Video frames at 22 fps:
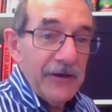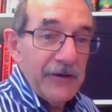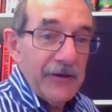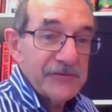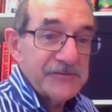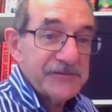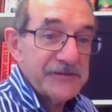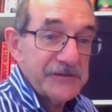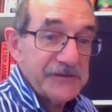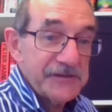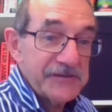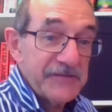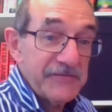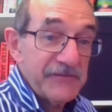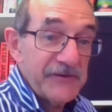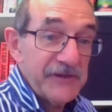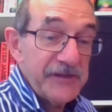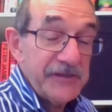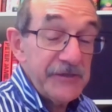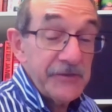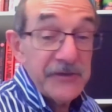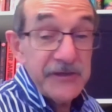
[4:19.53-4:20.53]

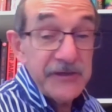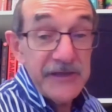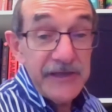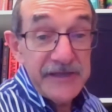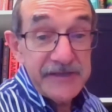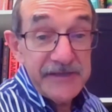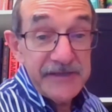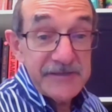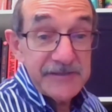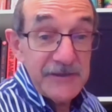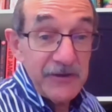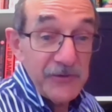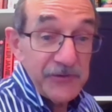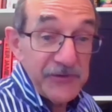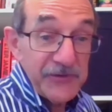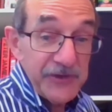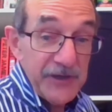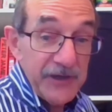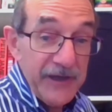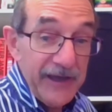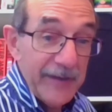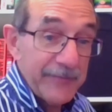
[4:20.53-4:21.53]
Alternatively, you can get it
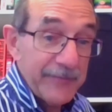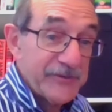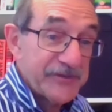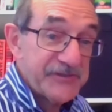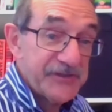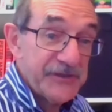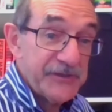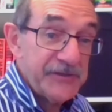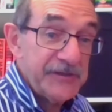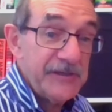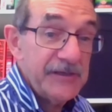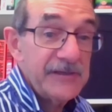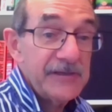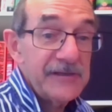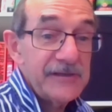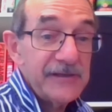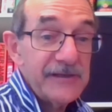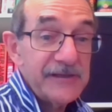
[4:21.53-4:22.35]
on Amazon.